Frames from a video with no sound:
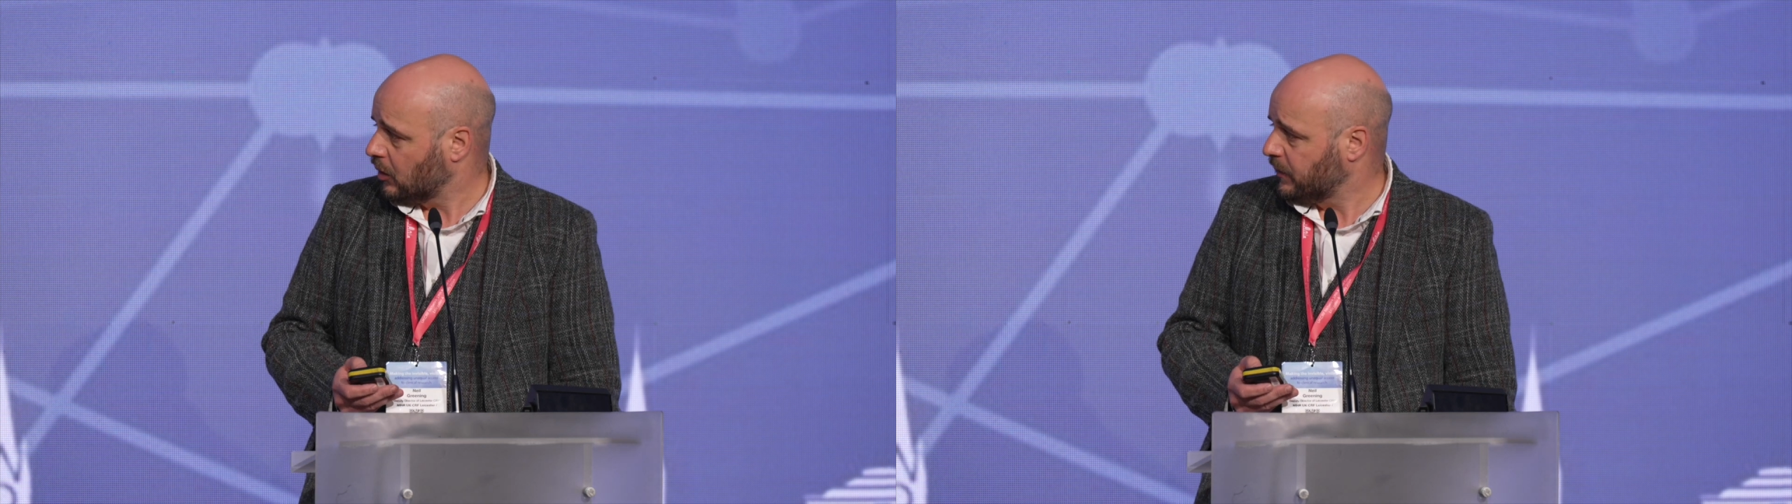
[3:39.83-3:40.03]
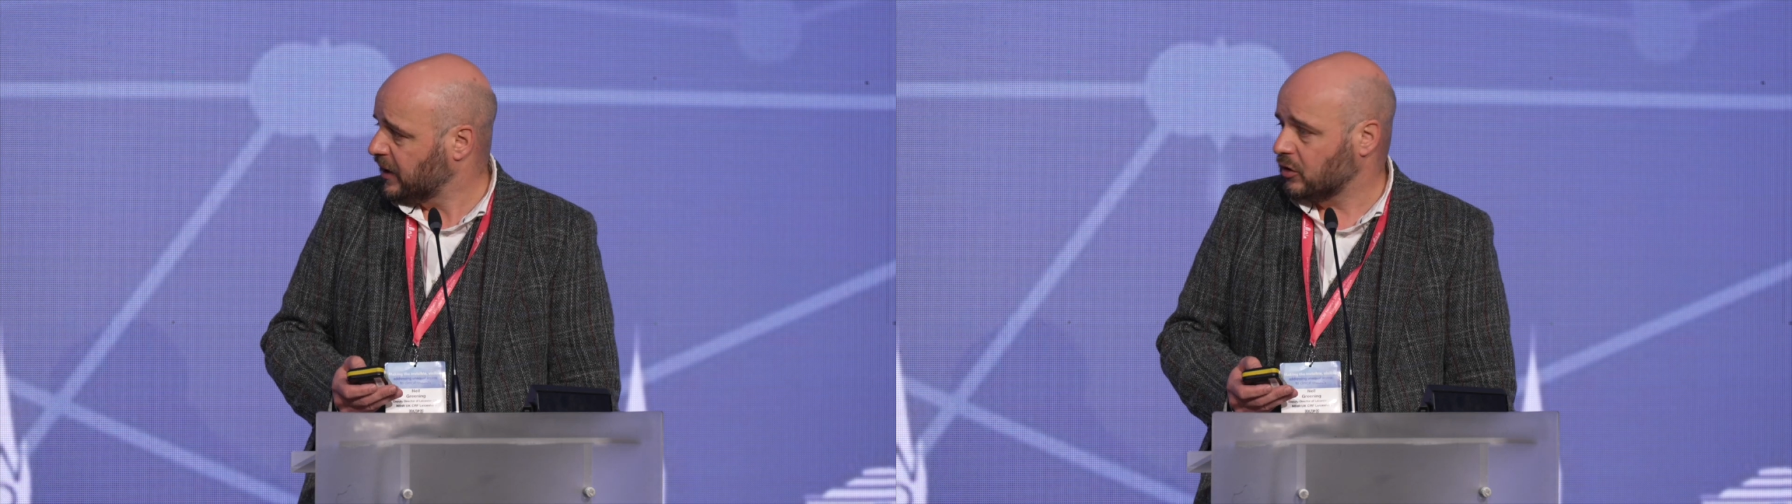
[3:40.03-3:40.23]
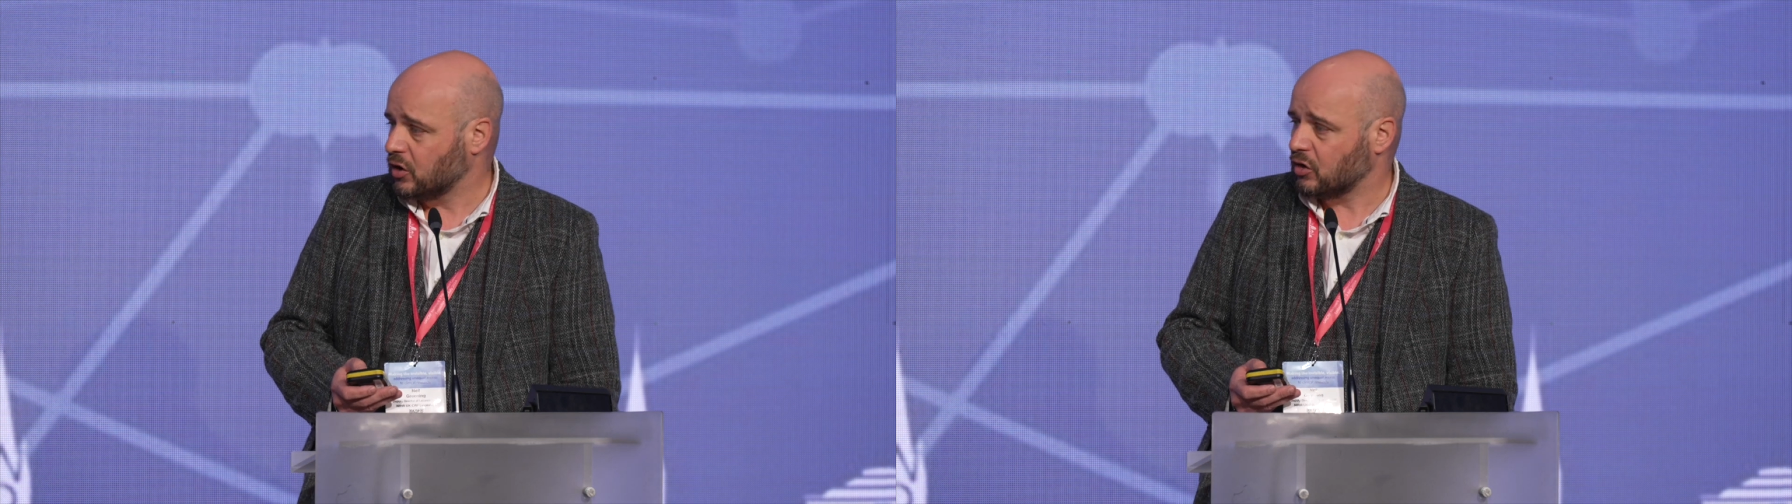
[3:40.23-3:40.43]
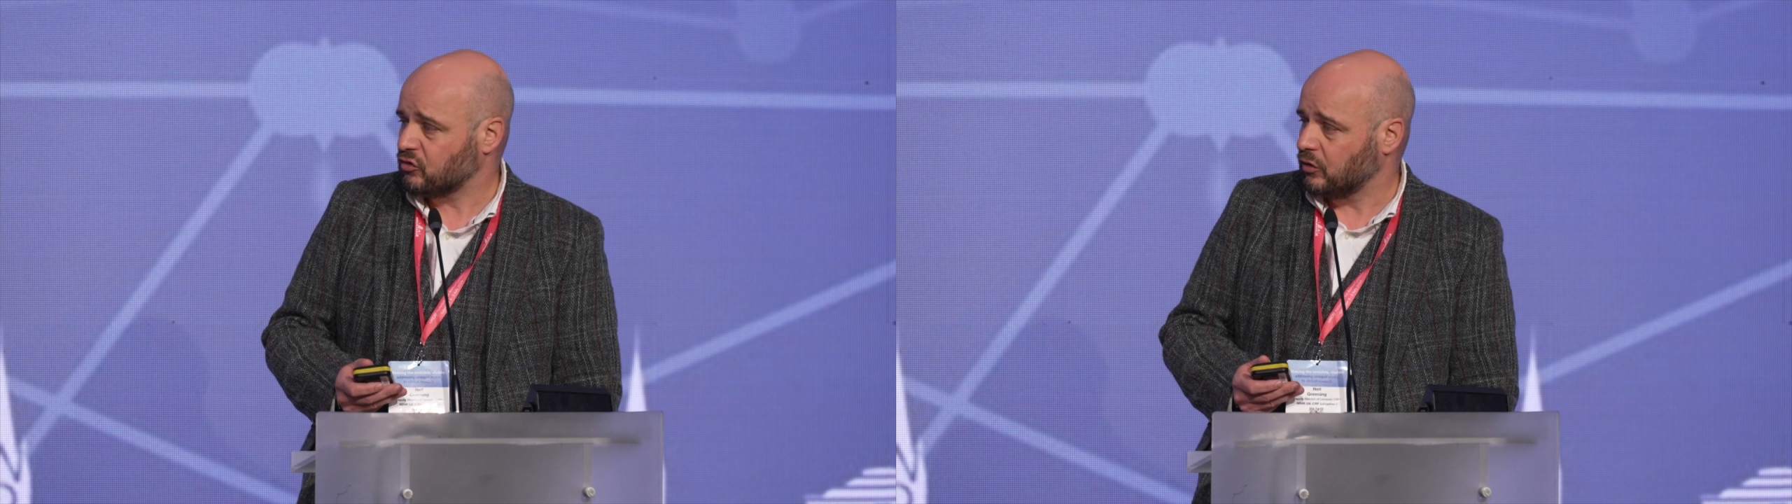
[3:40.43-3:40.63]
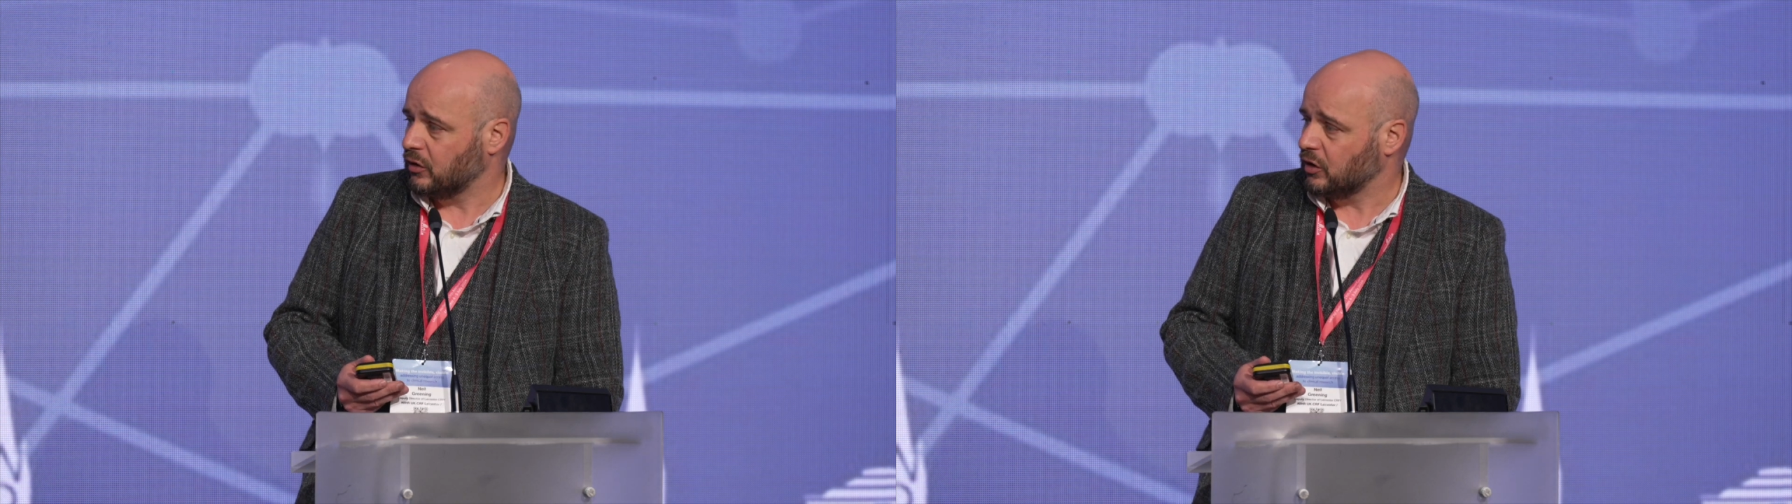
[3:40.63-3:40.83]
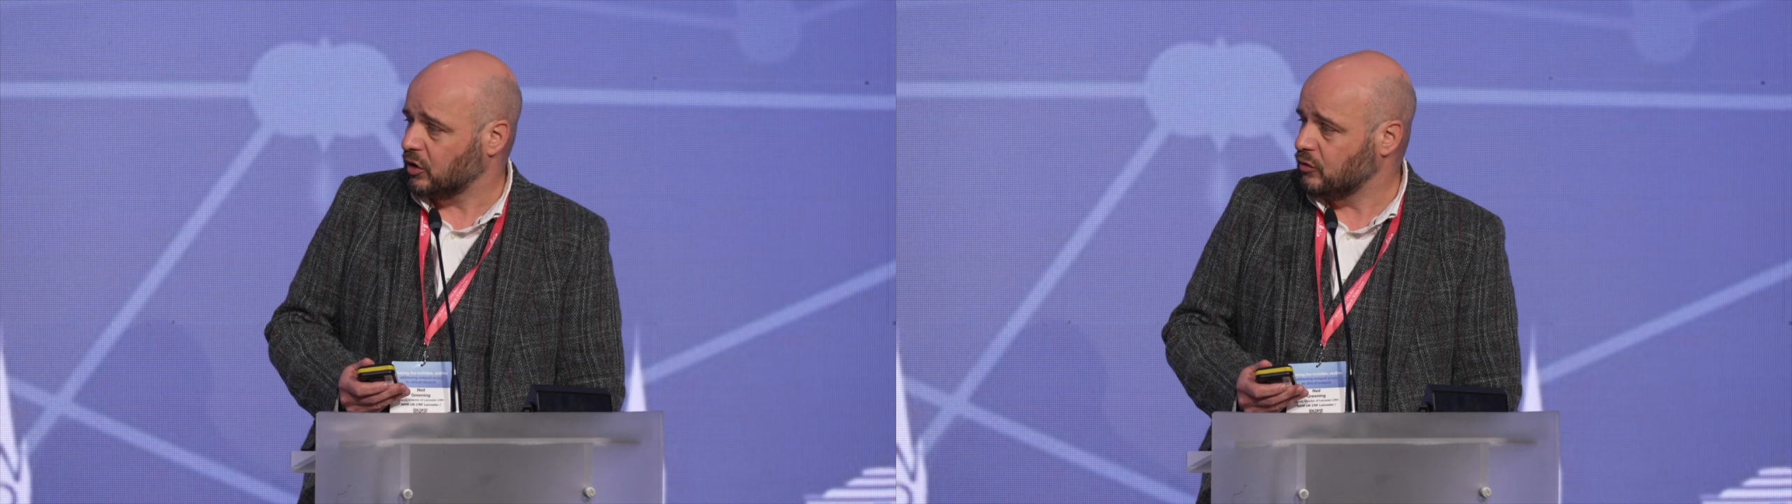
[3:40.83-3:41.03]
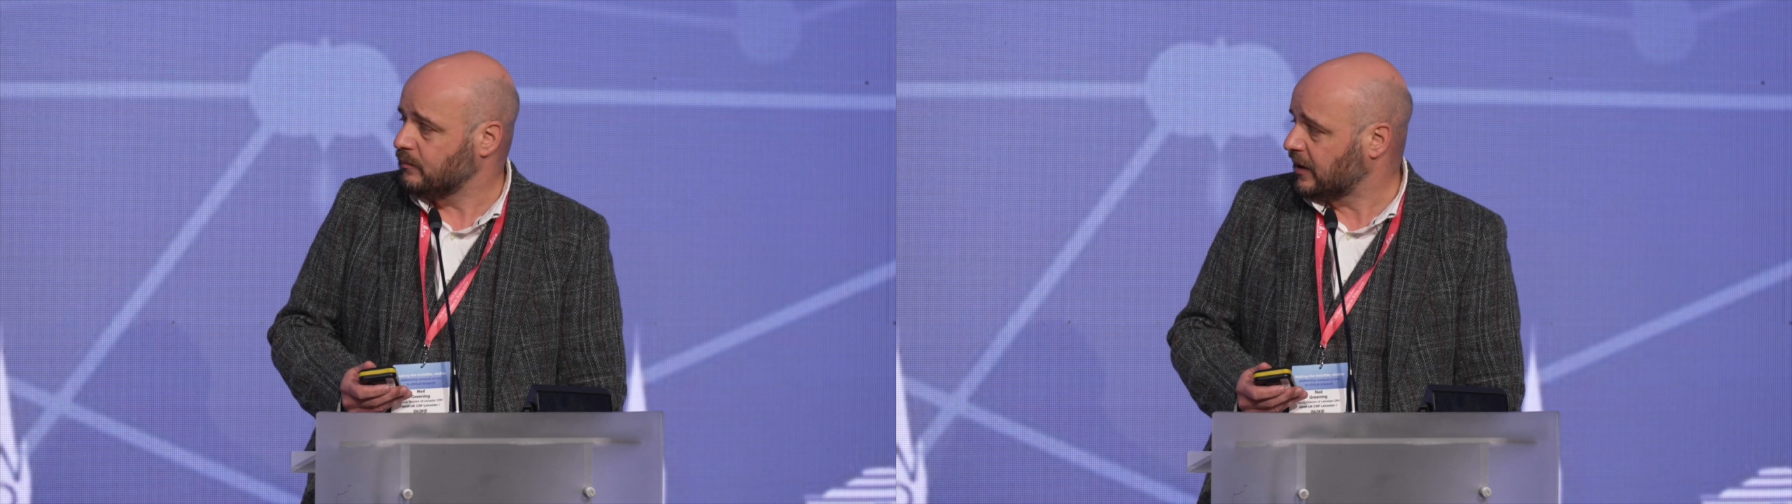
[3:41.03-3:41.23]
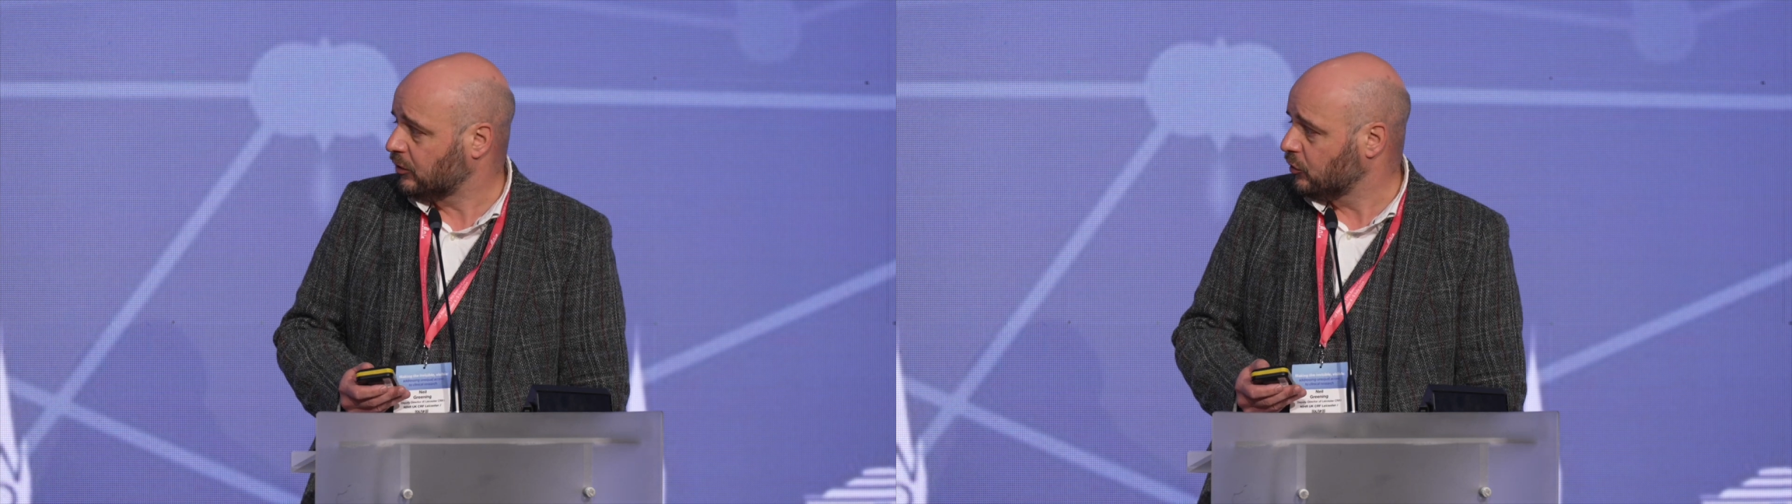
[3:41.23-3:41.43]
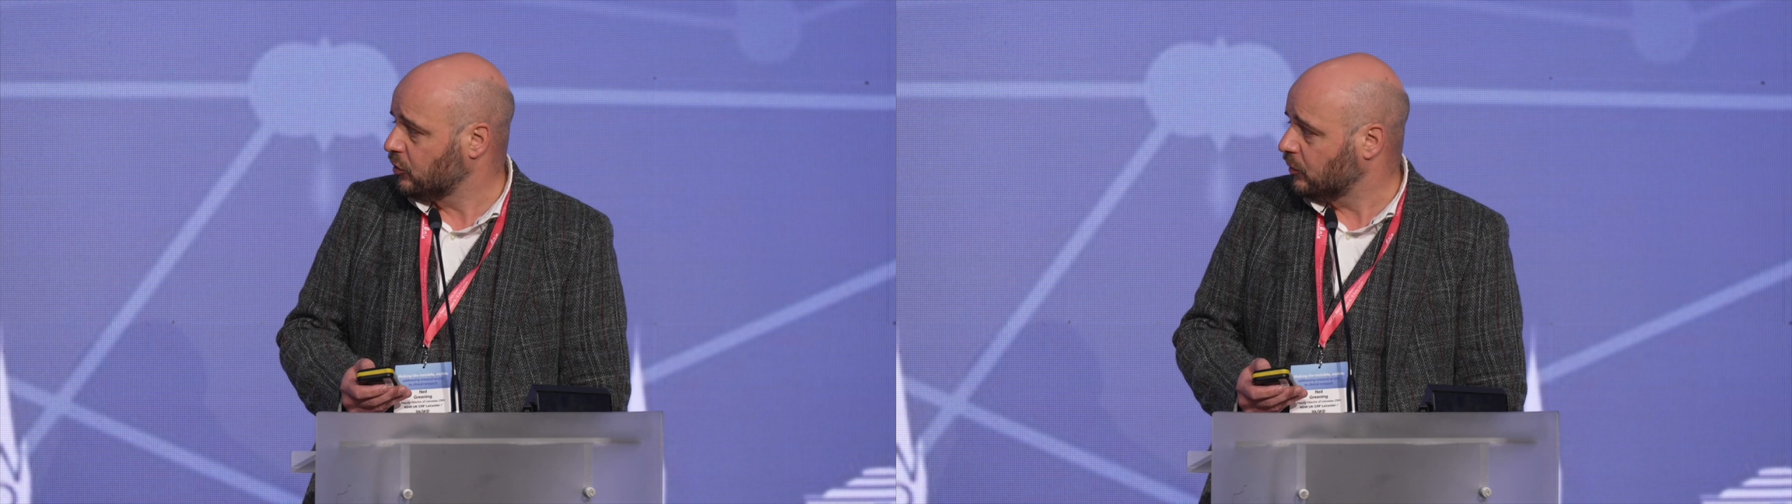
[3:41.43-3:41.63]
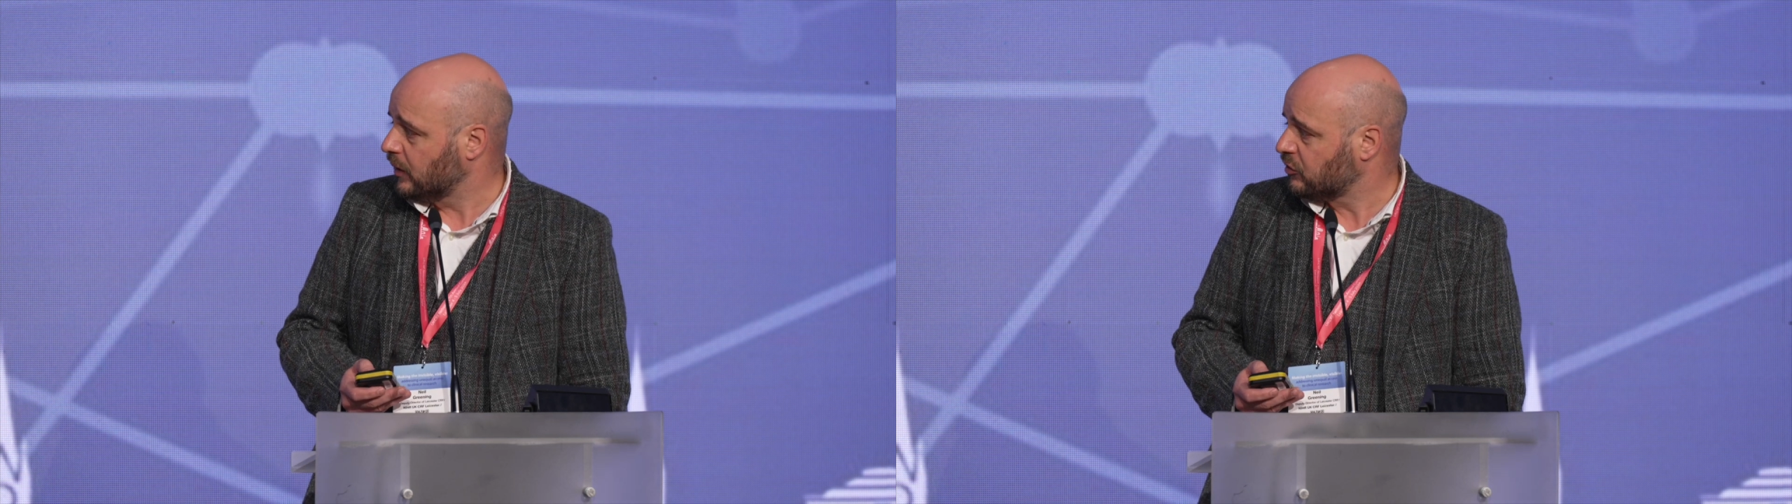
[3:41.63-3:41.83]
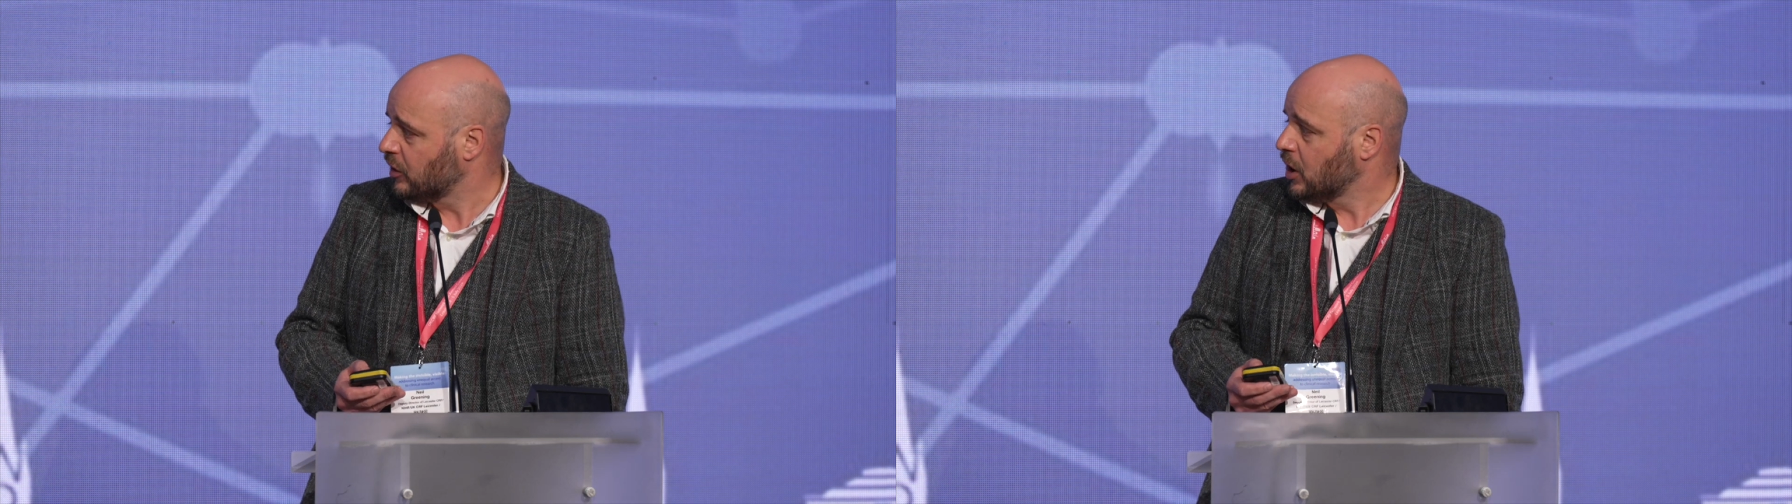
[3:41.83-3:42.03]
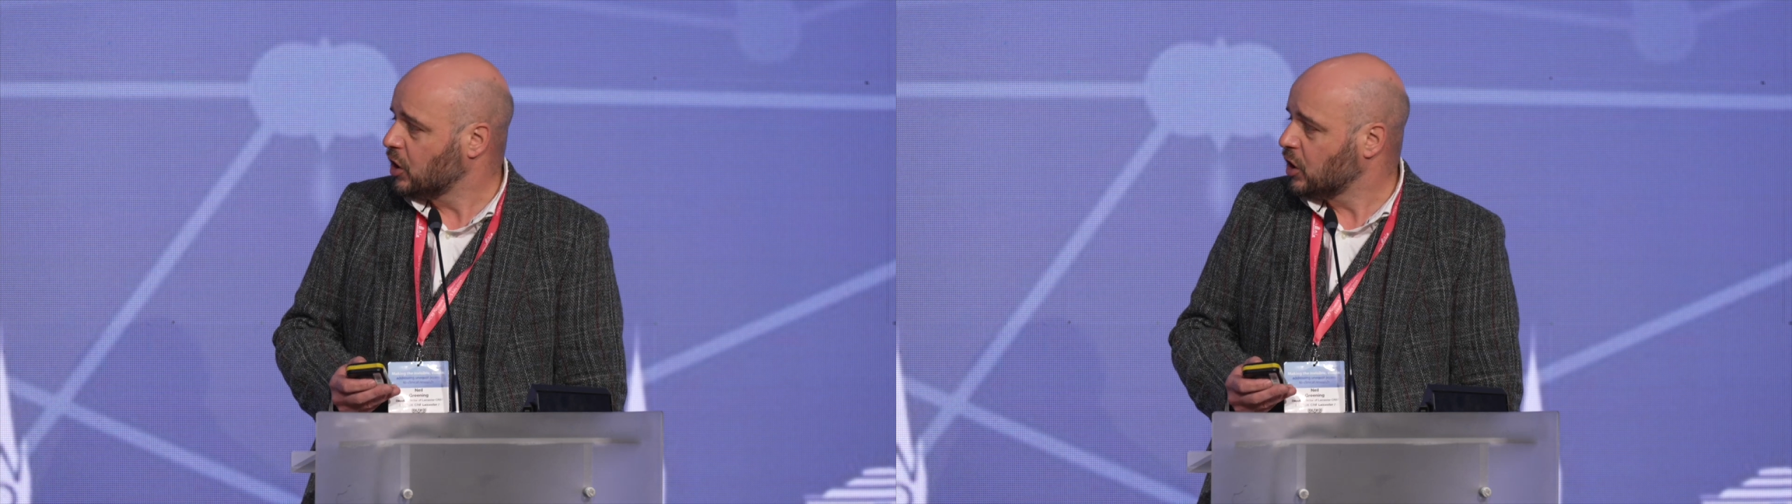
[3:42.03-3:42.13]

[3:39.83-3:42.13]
been a nurse on an acute medical unit,